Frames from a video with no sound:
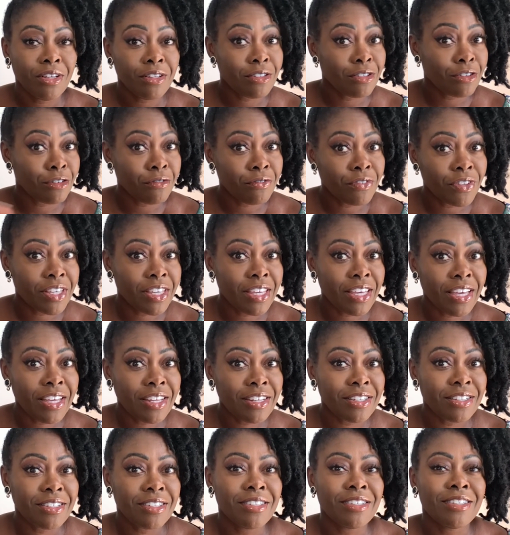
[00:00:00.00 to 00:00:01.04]
Don't
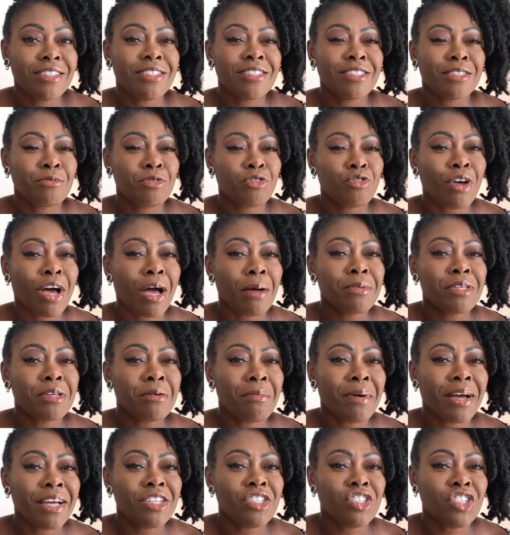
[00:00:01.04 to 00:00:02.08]
forget, subscribe to
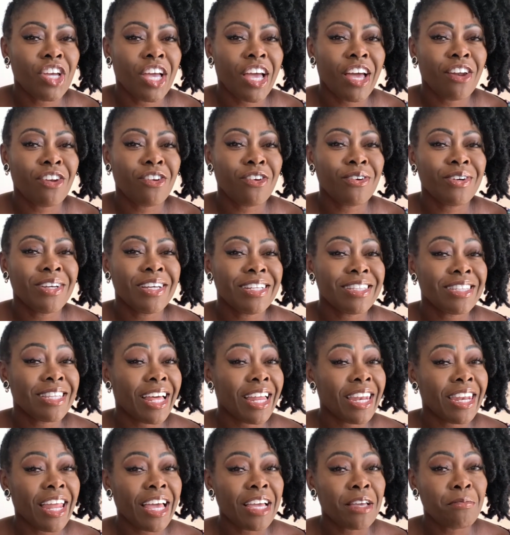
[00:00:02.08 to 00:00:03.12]
my channel, hit
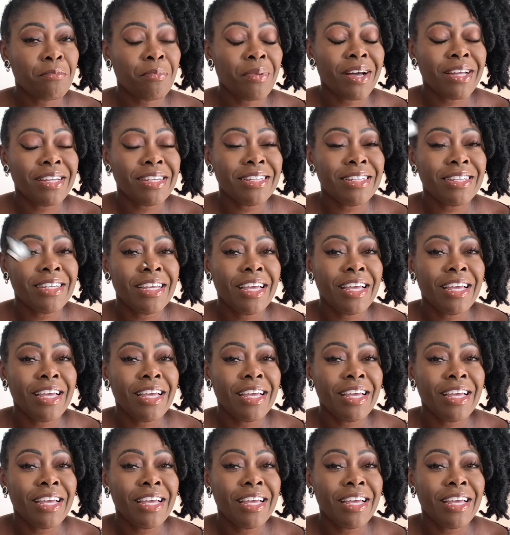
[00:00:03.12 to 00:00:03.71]
that like button.